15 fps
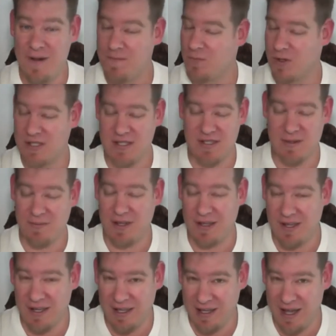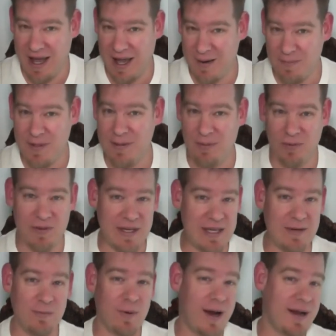which is something that a lot of people
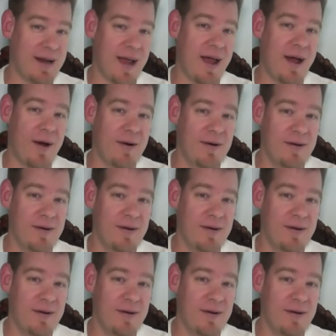need right now.